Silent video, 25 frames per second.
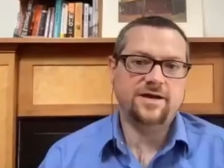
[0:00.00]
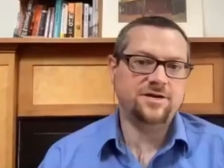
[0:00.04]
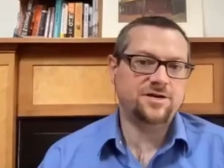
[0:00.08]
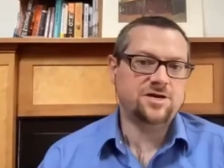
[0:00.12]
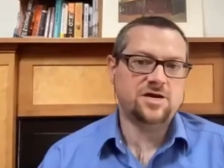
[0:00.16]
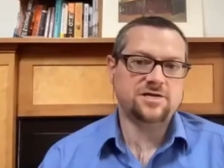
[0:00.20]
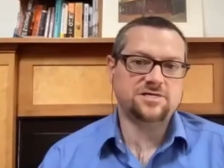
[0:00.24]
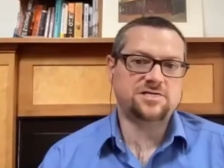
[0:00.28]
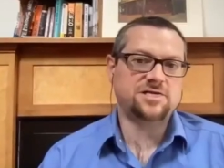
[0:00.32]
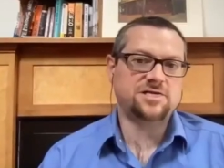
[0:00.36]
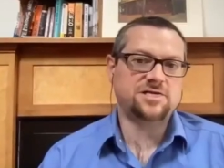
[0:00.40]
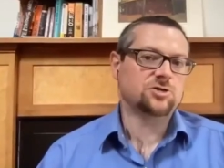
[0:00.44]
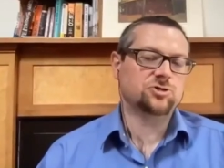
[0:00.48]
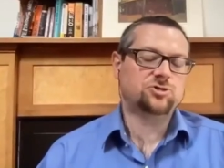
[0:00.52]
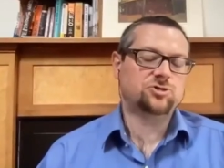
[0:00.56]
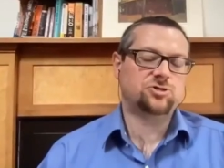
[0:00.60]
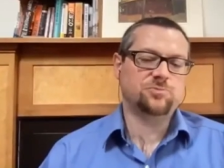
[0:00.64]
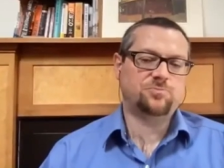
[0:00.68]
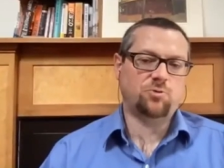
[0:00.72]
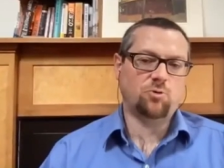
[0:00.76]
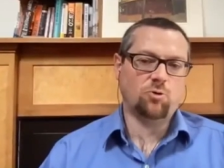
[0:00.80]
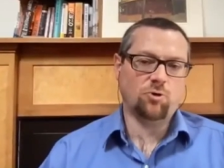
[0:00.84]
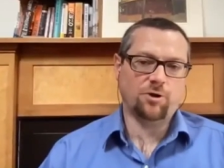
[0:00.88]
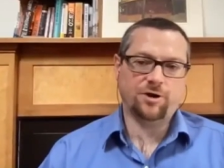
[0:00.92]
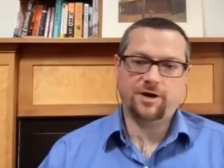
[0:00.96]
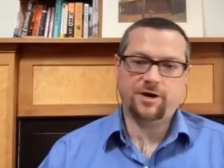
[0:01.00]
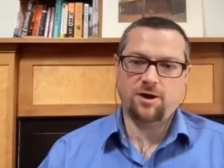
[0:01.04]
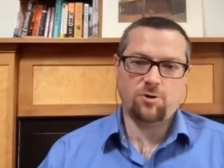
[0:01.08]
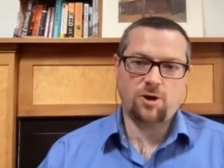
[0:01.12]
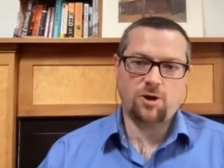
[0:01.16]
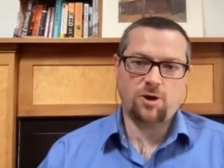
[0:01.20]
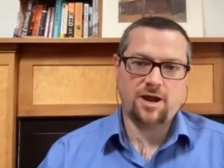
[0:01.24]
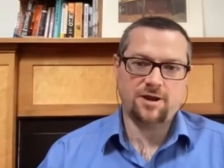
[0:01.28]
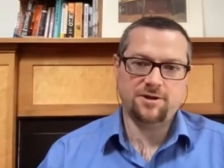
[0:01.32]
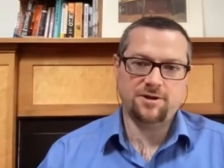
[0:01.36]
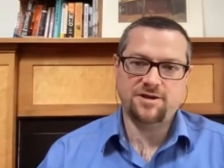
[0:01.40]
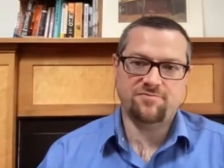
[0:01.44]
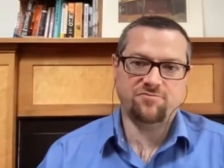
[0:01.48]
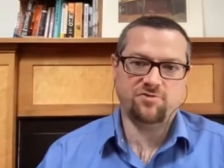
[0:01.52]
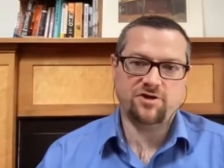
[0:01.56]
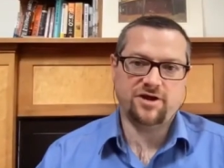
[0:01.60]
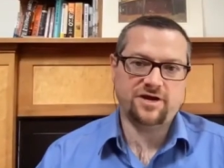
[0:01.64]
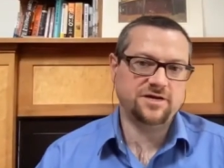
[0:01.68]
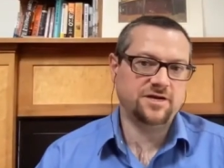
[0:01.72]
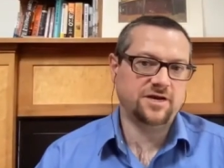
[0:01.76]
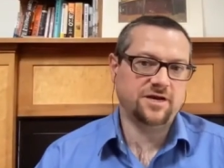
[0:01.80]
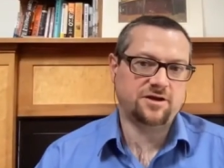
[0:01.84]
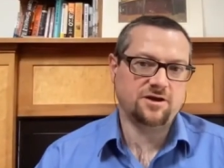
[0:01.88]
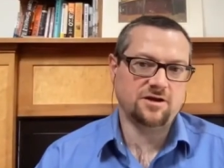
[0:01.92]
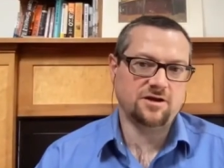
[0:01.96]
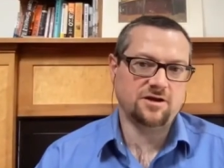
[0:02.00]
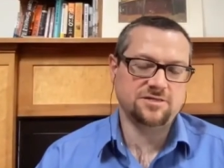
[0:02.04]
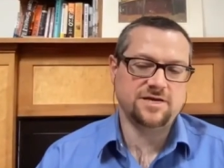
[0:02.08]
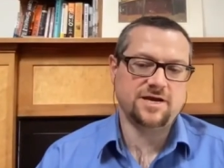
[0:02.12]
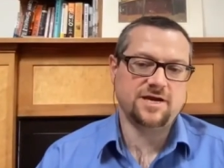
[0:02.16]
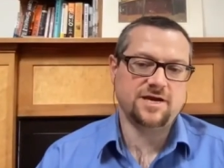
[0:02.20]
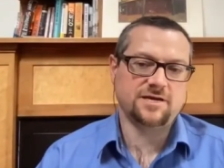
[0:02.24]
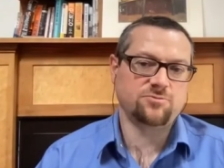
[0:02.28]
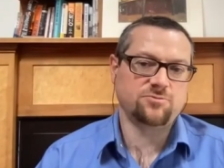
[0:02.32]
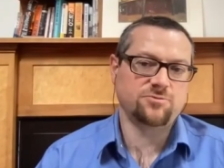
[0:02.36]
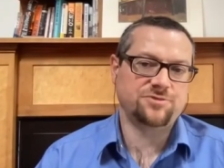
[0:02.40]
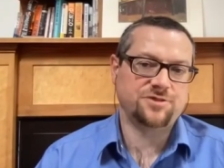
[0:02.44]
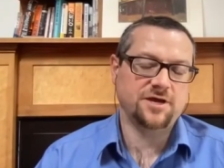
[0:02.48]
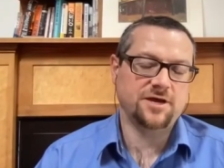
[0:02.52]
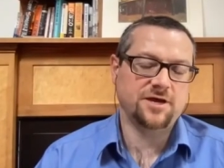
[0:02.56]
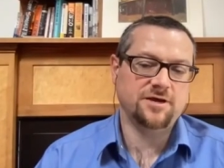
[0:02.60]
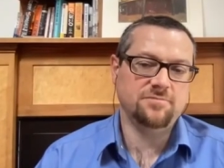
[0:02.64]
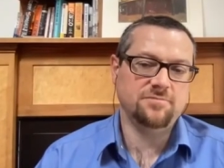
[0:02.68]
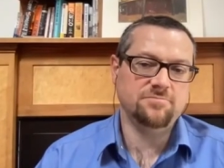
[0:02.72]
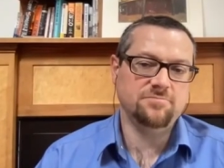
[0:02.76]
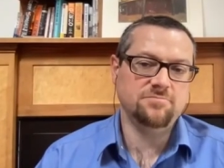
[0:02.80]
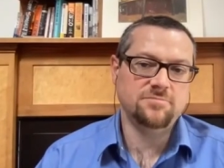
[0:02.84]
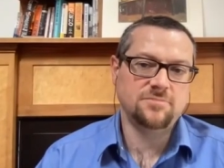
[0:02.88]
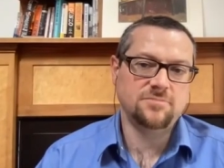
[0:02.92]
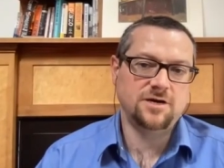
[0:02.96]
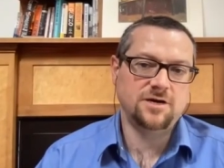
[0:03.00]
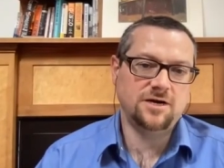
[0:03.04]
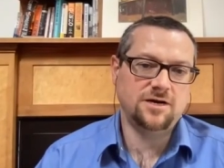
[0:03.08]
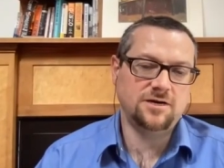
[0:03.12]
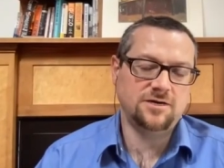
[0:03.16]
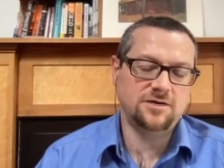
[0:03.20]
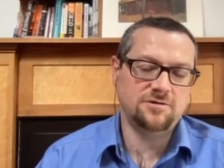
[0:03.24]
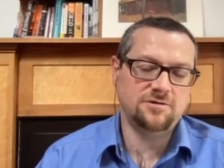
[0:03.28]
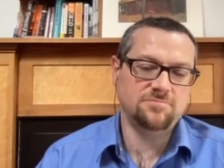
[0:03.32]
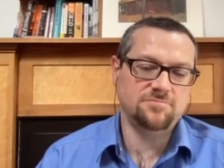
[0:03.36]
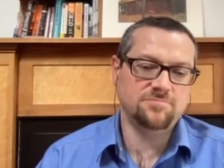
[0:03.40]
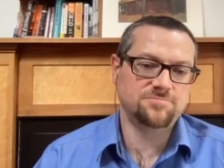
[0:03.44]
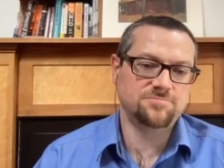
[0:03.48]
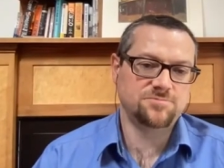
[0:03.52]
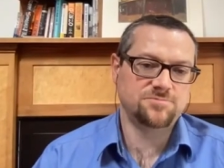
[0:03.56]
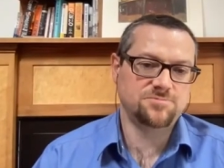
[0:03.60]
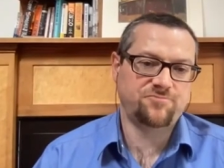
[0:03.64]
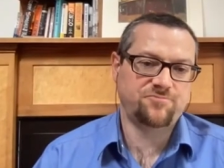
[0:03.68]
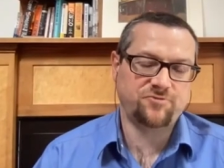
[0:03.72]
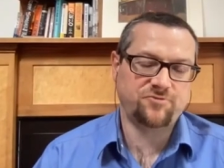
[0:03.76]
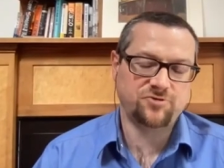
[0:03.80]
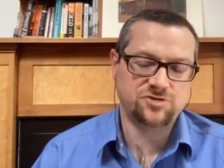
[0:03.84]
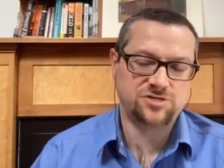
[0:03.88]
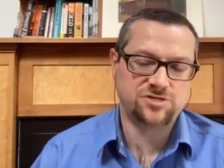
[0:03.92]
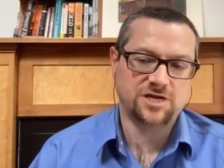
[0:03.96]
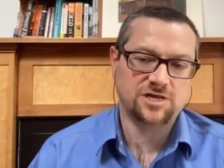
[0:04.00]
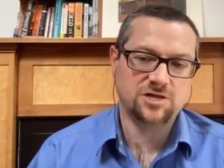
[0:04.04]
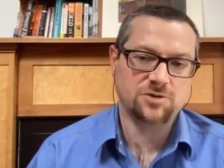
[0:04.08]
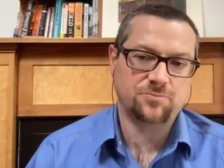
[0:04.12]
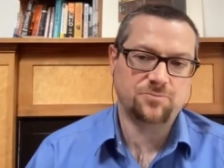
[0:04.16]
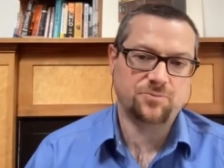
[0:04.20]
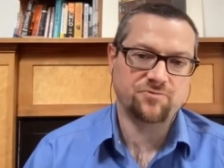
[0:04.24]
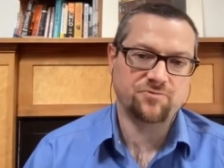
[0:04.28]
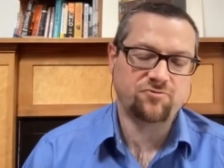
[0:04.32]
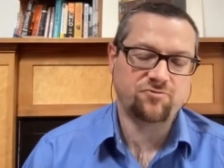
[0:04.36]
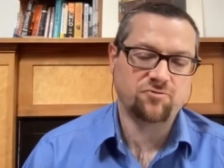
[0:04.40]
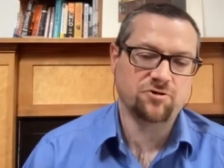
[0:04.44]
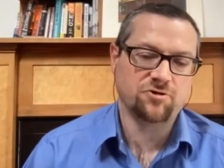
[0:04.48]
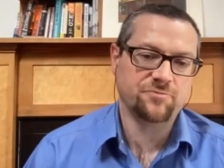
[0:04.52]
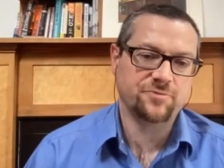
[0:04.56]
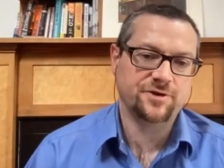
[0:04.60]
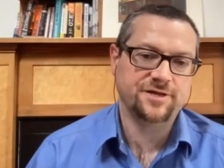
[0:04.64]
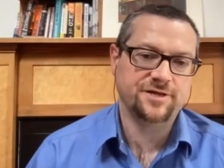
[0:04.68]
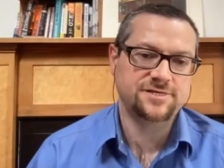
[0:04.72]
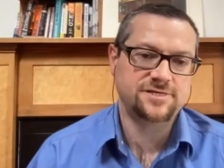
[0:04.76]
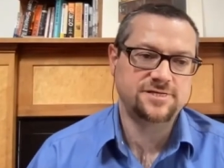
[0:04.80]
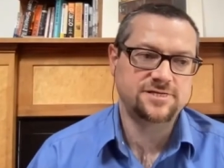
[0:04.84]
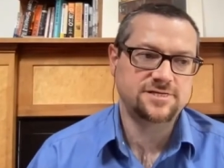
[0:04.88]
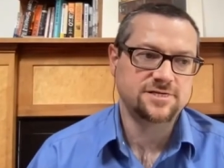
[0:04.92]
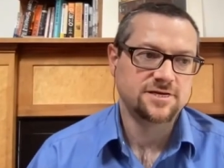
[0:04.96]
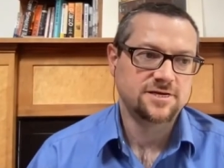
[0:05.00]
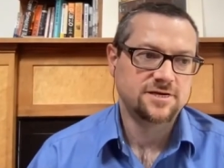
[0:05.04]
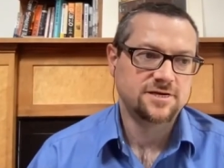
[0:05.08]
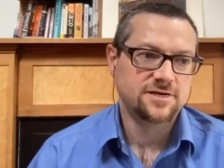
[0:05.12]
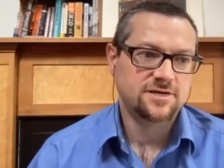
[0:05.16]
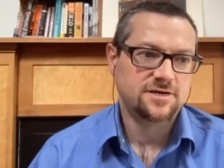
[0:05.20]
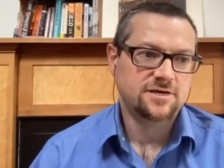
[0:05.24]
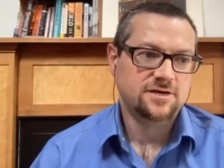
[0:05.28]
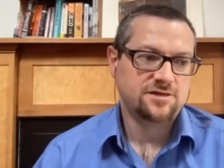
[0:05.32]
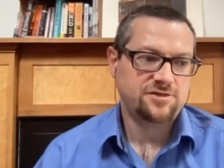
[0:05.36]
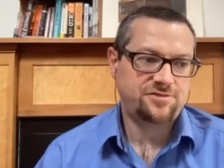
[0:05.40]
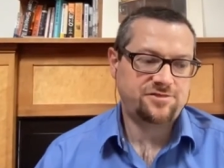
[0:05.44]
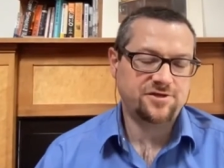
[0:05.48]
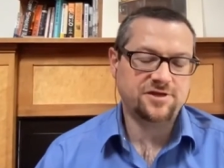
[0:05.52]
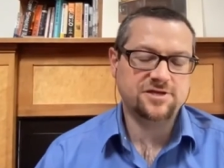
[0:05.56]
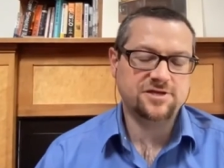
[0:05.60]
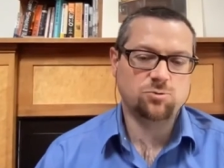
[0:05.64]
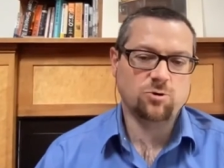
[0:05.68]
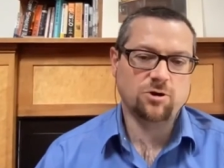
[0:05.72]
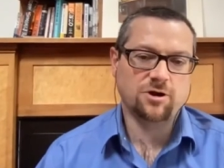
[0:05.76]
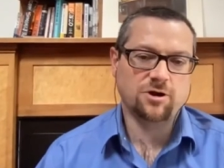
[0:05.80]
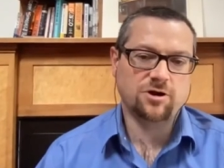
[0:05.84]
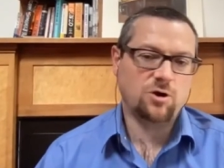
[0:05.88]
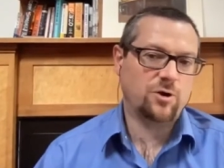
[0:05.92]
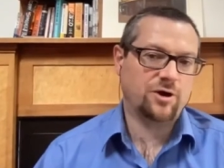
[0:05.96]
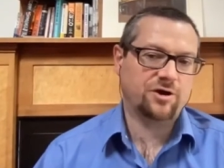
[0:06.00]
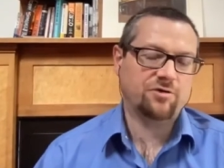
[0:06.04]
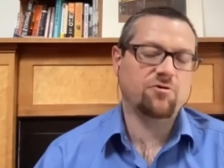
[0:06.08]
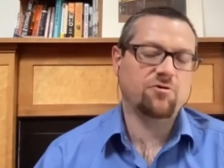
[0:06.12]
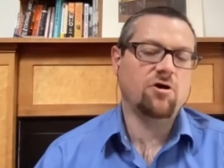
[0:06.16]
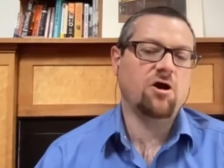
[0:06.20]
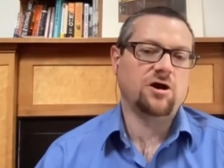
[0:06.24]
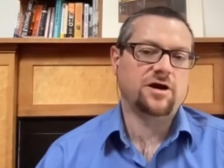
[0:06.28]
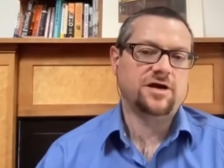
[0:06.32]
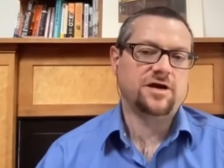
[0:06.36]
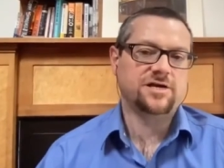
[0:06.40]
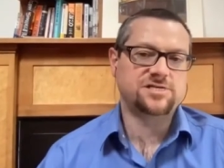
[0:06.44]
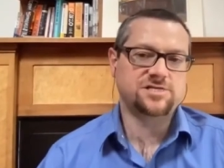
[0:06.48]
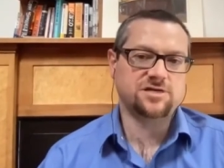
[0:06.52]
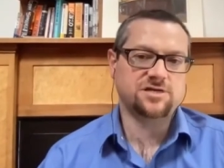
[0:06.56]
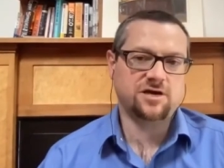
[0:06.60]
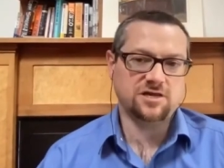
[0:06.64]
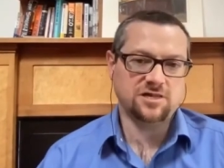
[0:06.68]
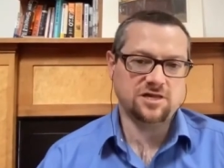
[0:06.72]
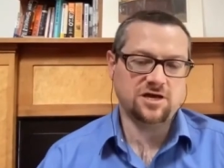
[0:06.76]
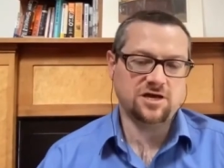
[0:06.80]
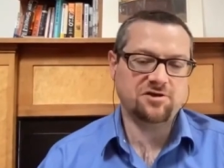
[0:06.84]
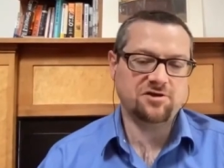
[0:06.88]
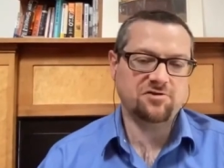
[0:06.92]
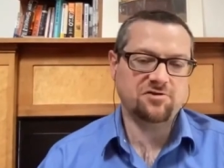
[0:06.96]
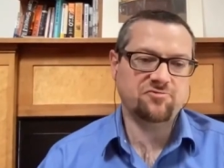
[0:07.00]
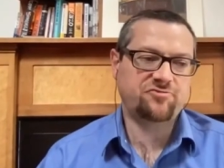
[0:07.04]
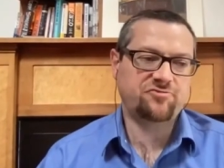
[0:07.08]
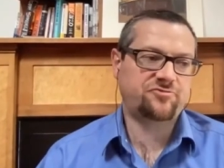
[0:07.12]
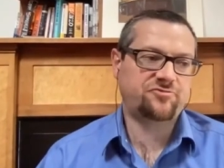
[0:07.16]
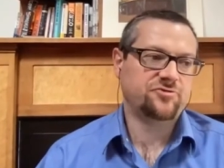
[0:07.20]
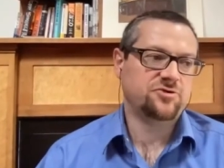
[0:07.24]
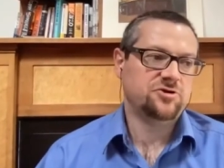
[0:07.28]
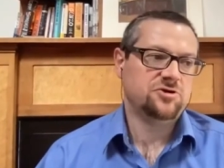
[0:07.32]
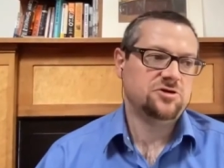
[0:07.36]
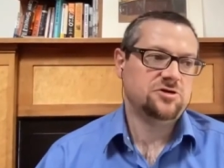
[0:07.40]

and not seller support. I, I never had any contact with them. Um, for seller performance, things were going wrong. I saw a lot of